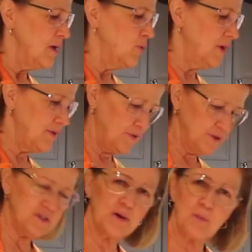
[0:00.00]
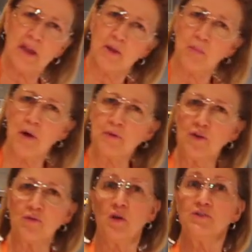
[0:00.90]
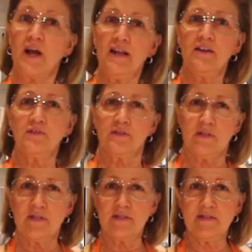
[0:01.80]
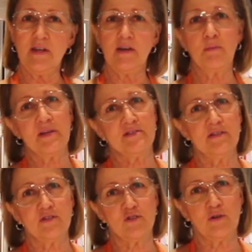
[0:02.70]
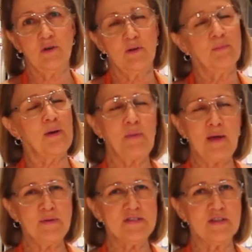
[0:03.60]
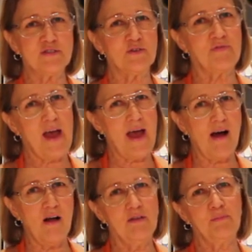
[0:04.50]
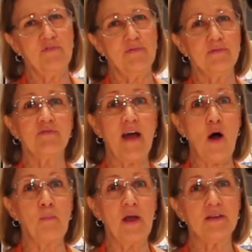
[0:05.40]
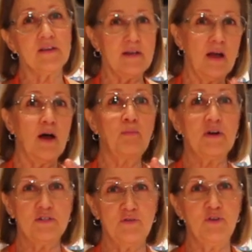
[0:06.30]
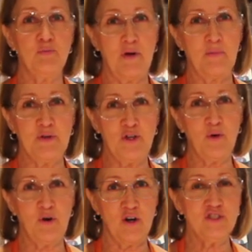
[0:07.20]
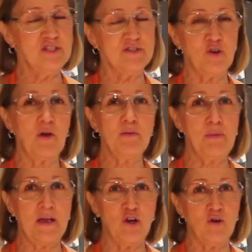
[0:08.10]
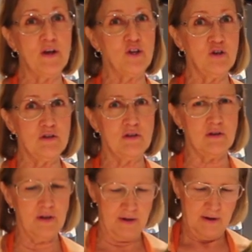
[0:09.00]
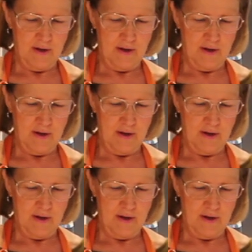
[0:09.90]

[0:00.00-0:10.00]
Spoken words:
When I first started making pumpkin rolls, I lived in Tennessee, and my sister, my baby sister Val Medley, a bunch of you probably know her. She's a great baker and a good cook.